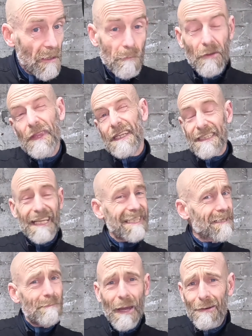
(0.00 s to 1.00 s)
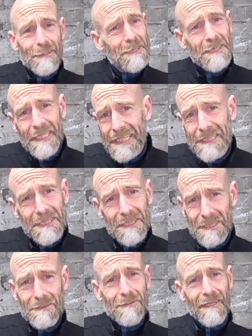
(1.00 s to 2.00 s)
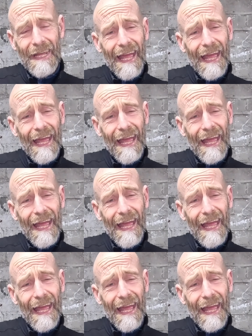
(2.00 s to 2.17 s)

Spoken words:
But that's about as niche as you can